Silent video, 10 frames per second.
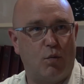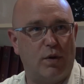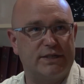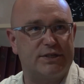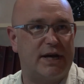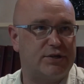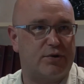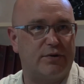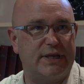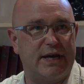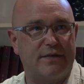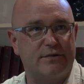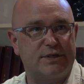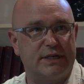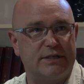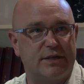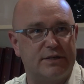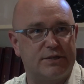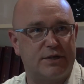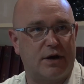Once I turn the others into
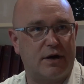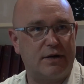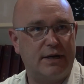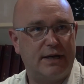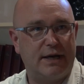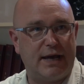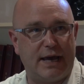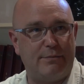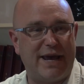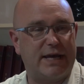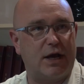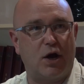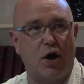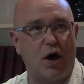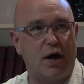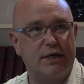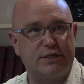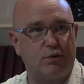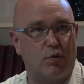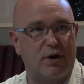the star and make a
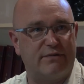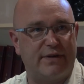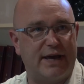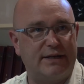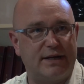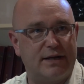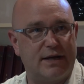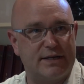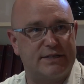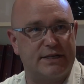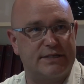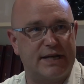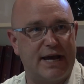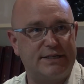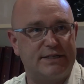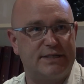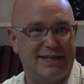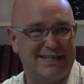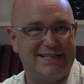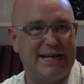cause or event a
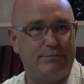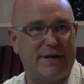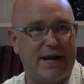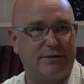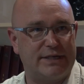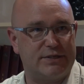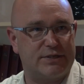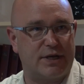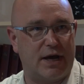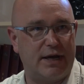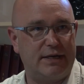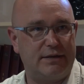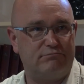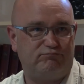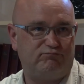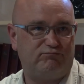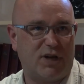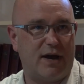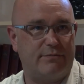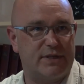success, deep down inside,
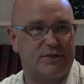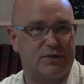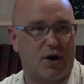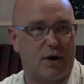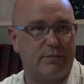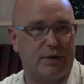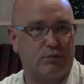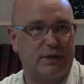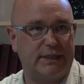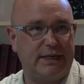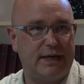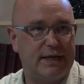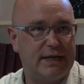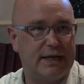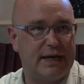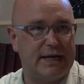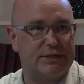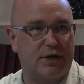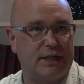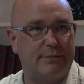I'm the star. But really,
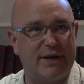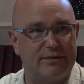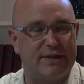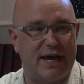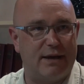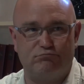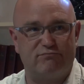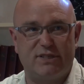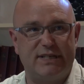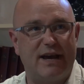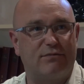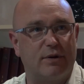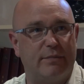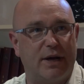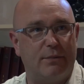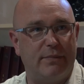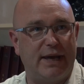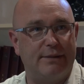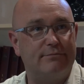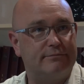it's all about them. It's never about
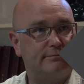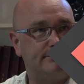me.